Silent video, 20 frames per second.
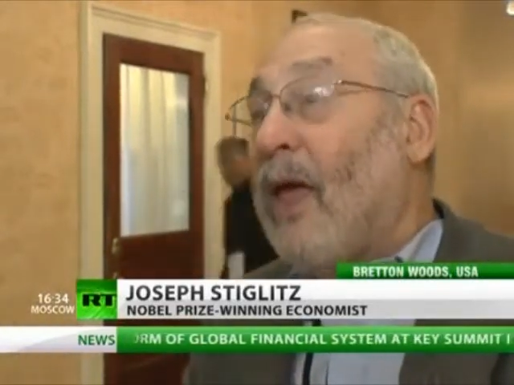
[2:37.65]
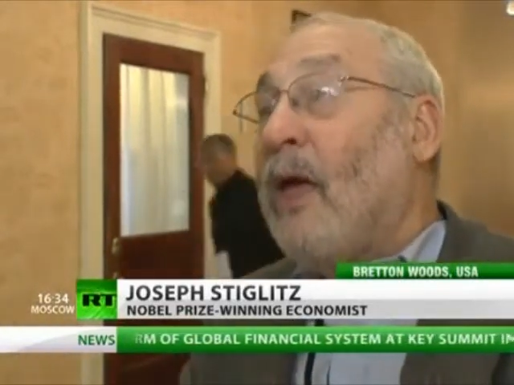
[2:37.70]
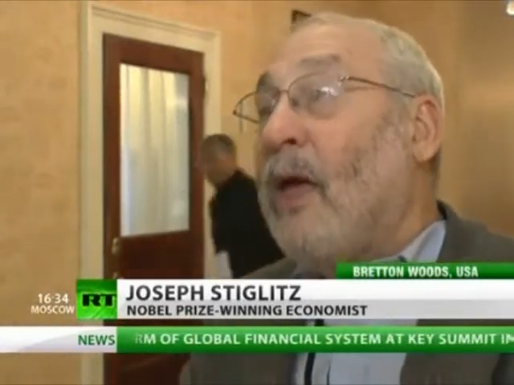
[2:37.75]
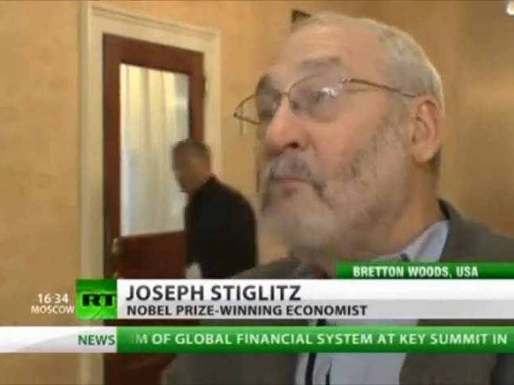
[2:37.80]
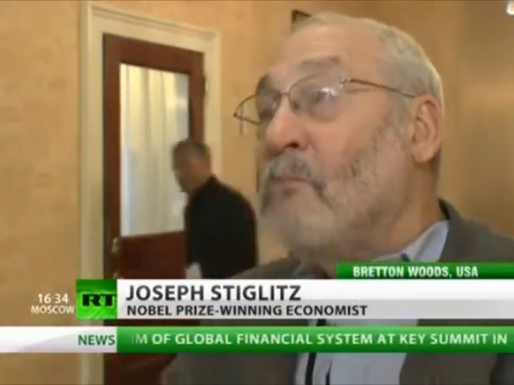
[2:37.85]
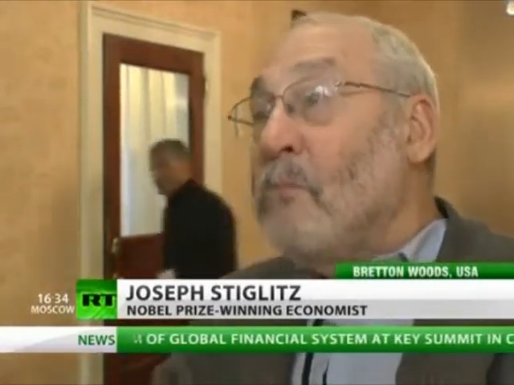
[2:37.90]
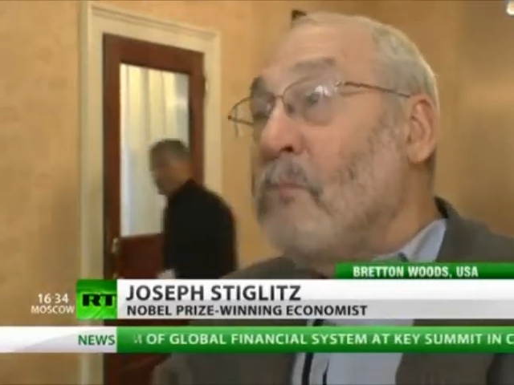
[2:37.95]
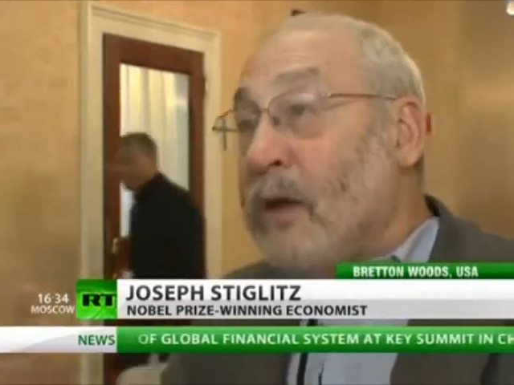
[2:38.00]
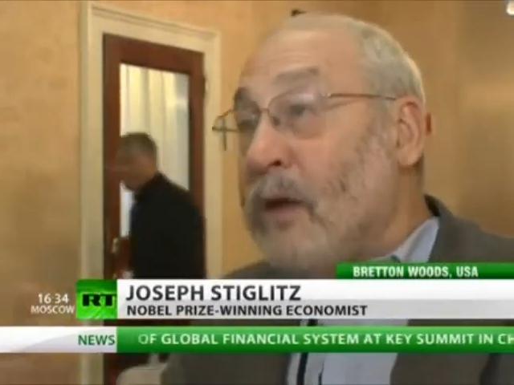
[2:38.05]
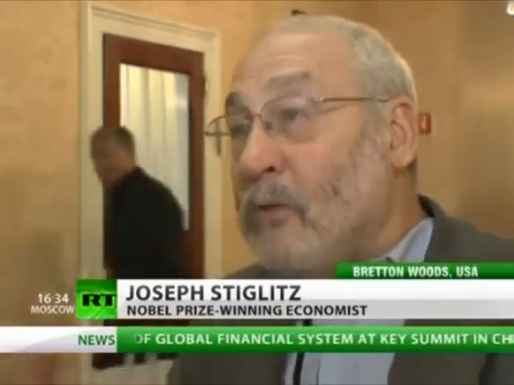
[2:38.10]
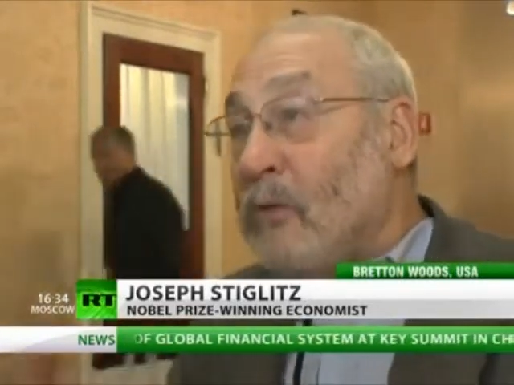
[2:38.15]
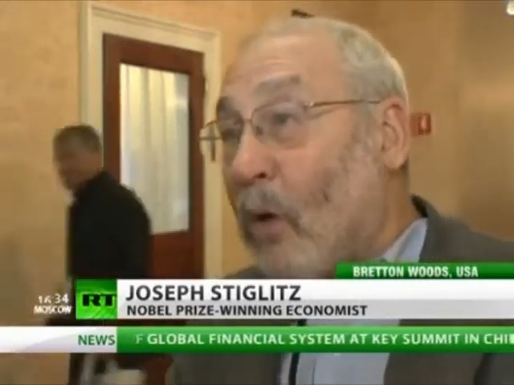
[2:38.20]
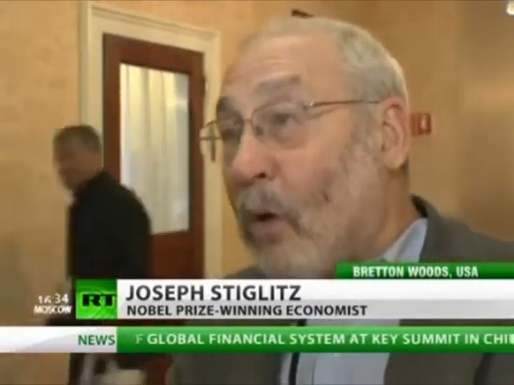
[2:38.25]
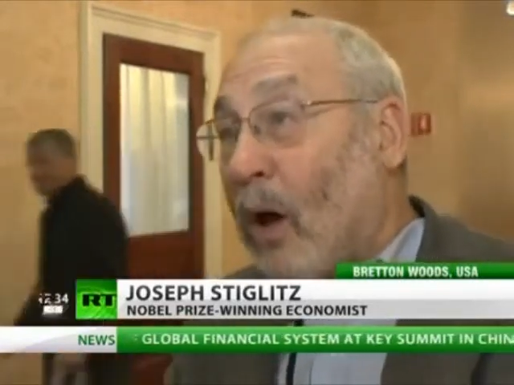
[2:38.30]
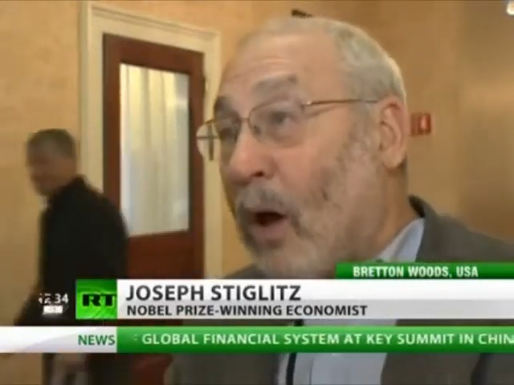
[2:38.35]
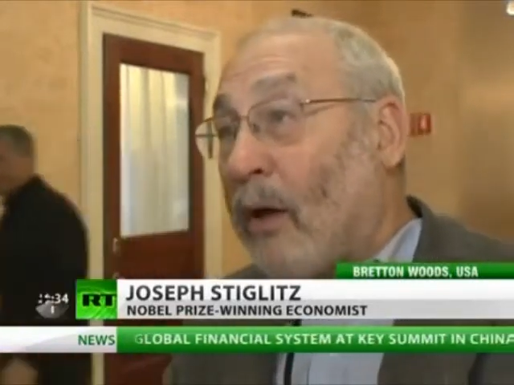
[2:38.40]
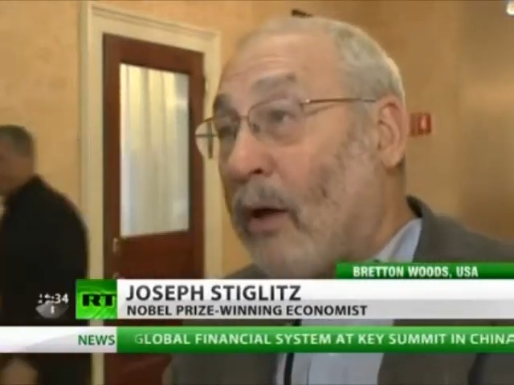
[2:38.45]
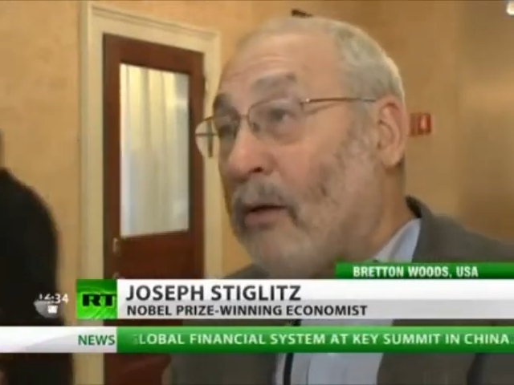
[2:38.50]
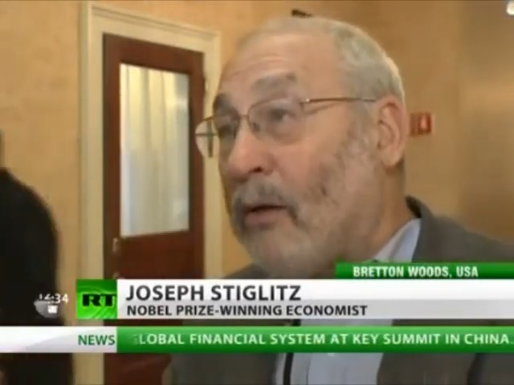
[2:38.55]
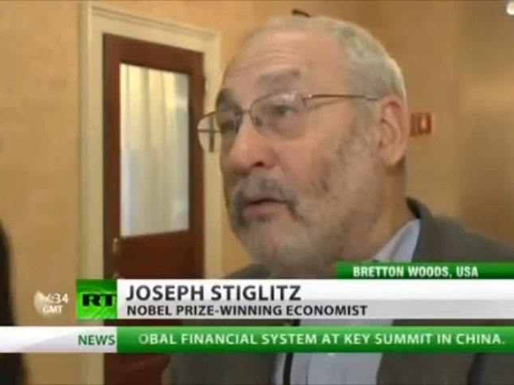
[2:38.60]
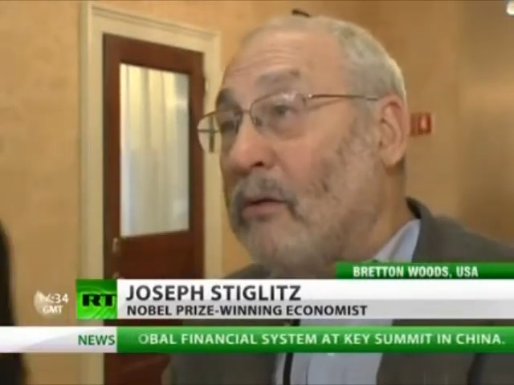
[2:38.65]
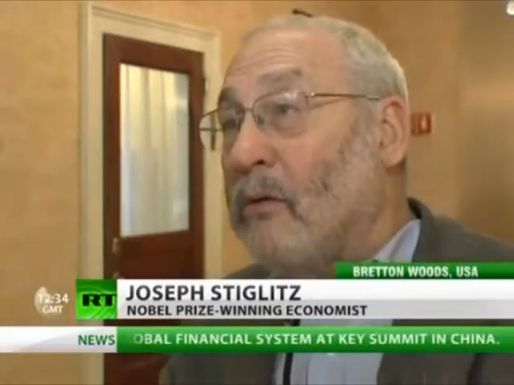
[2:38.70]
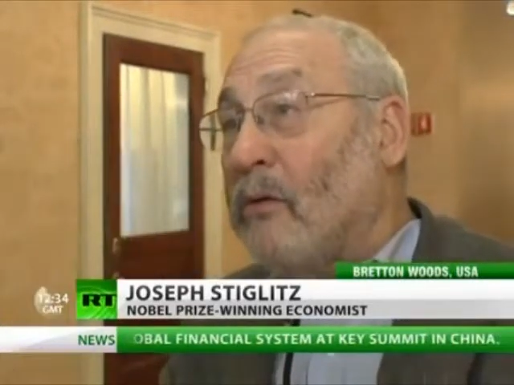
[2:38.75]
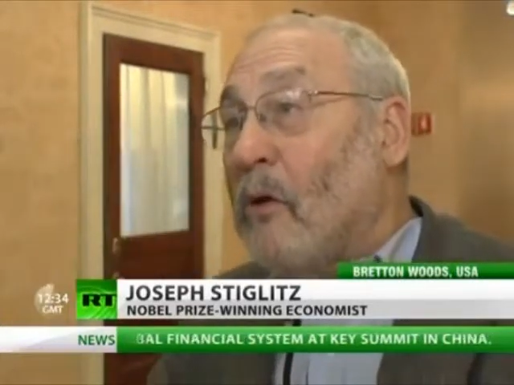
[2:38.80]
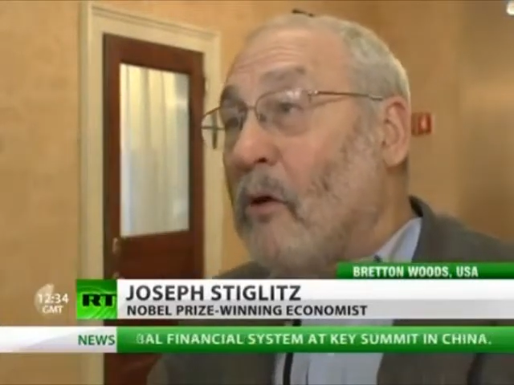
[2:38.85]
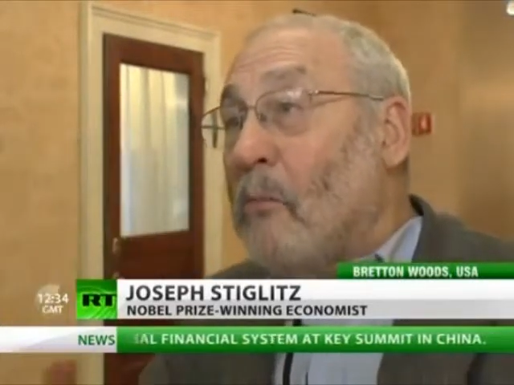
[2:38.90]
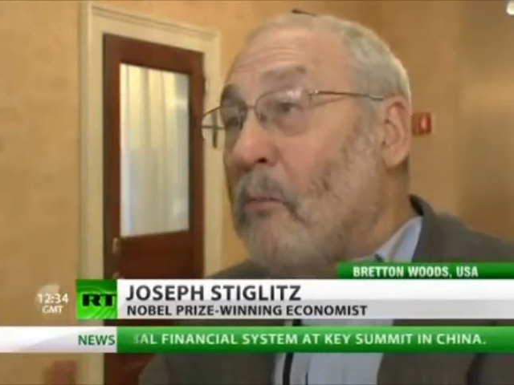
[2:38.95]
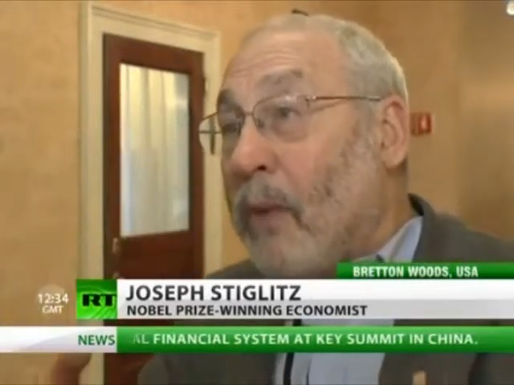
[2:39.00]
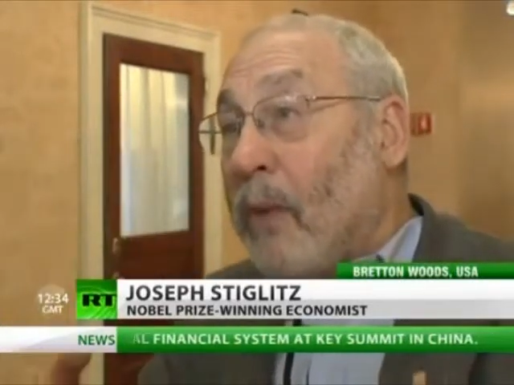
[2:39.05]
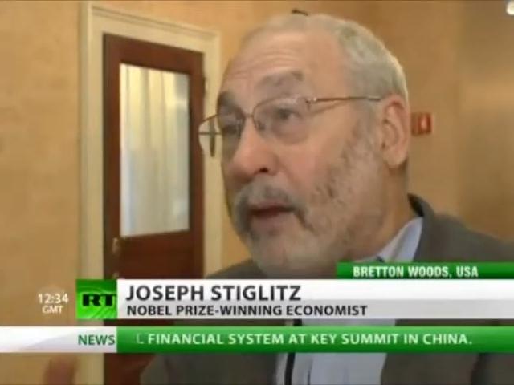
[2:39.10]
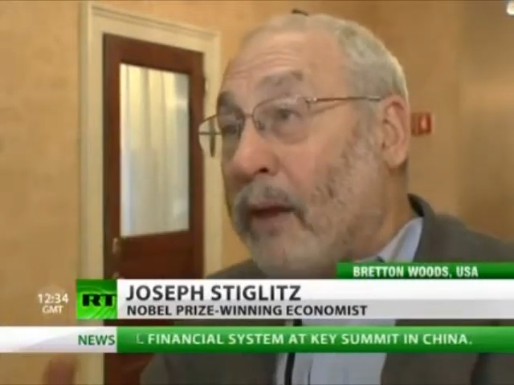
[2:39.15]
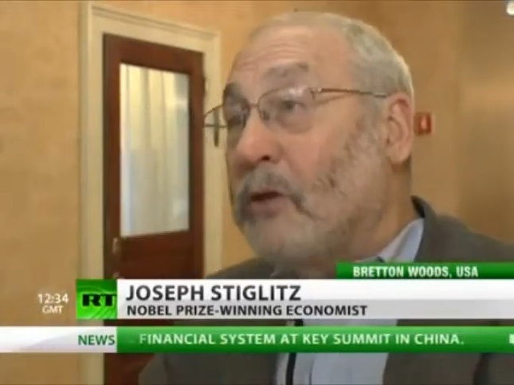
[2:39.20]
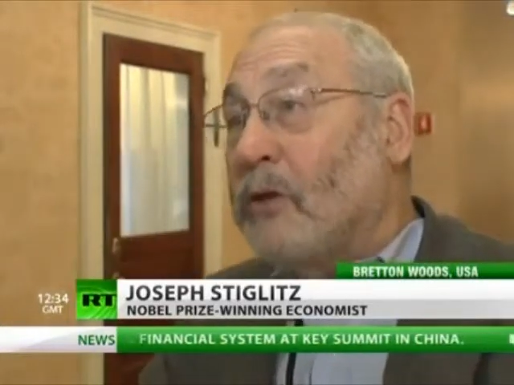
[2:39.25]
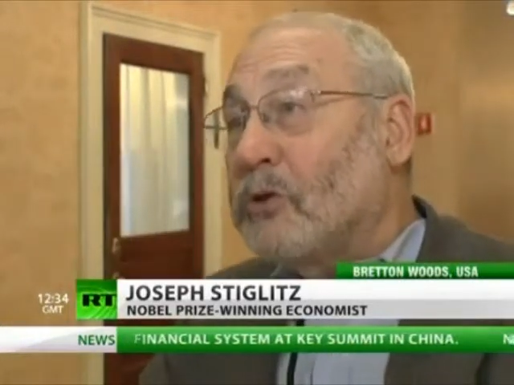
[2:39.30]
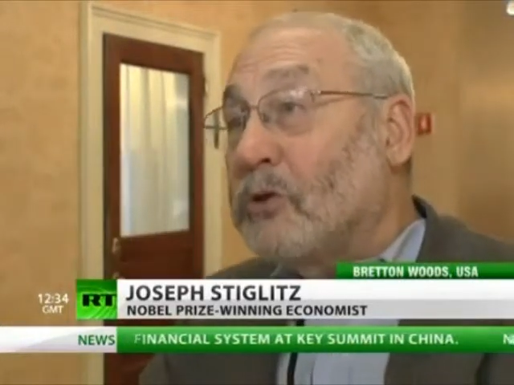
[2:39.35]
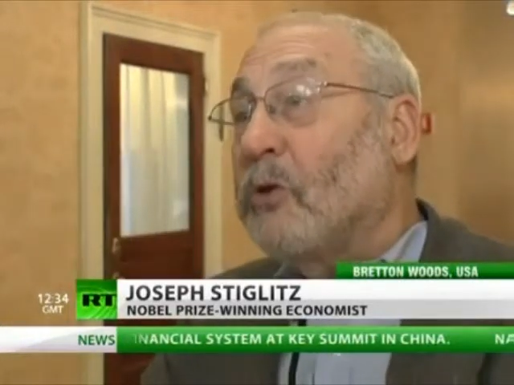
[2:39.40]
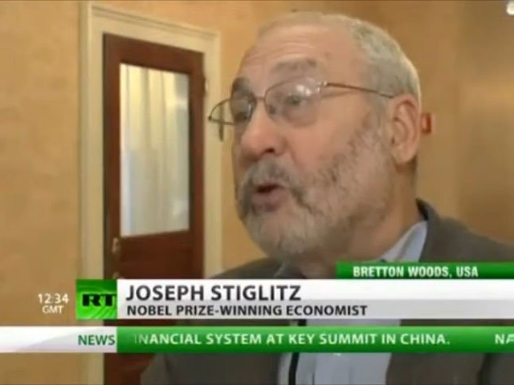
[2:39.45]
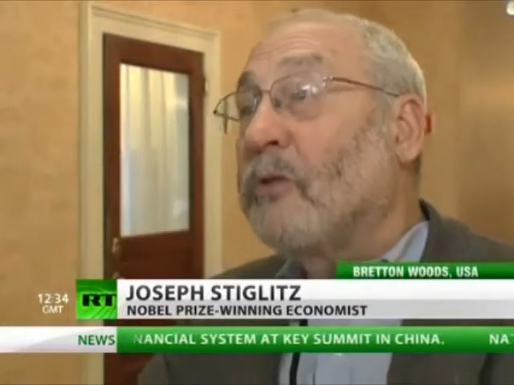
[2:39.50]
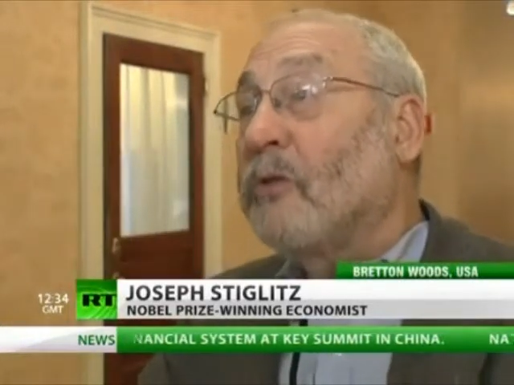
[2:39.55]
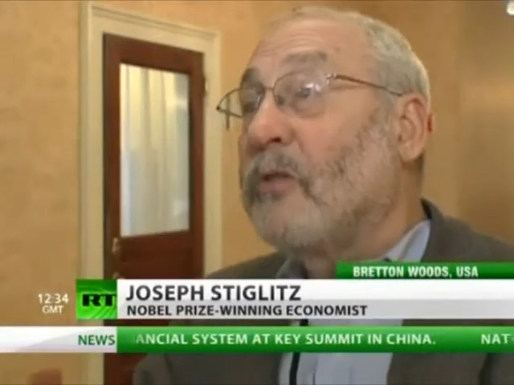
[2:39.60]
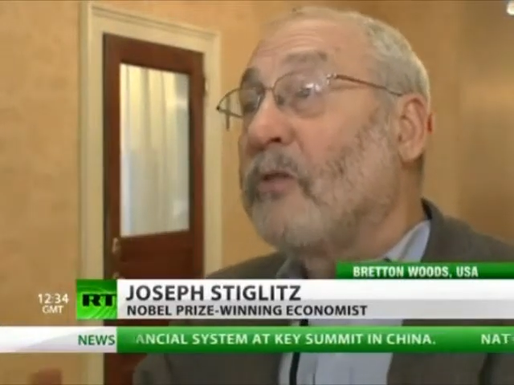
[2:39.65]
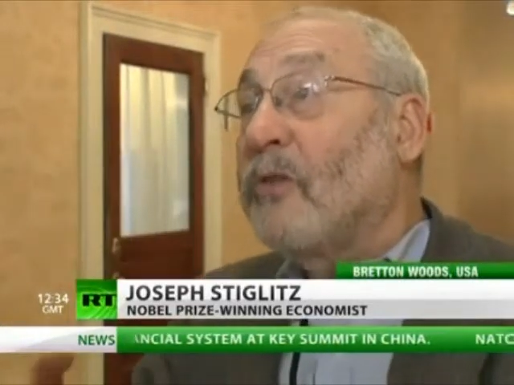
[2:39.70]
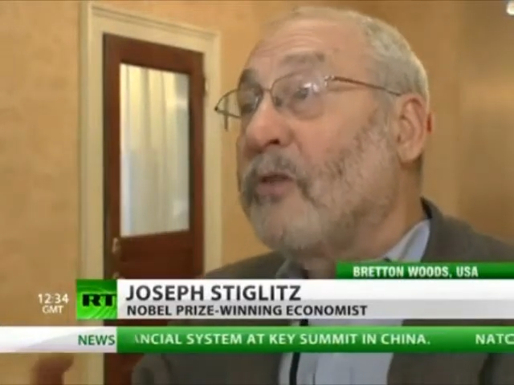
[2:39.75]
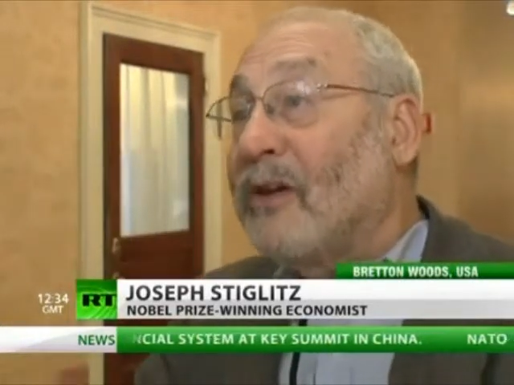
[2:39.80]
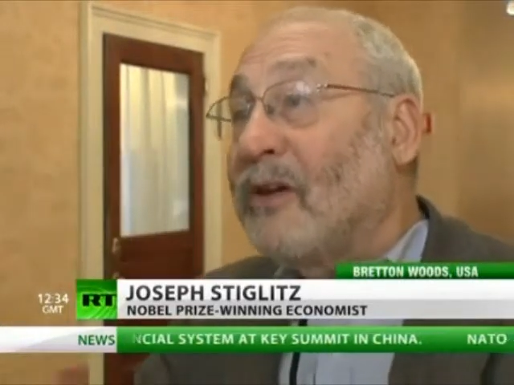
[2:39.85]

and meanwhile, making sure that